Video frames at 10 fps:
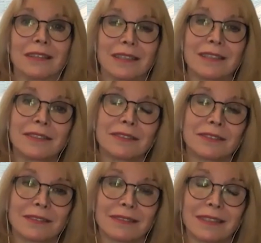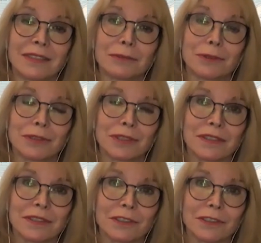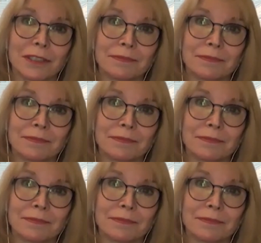These are real concerns.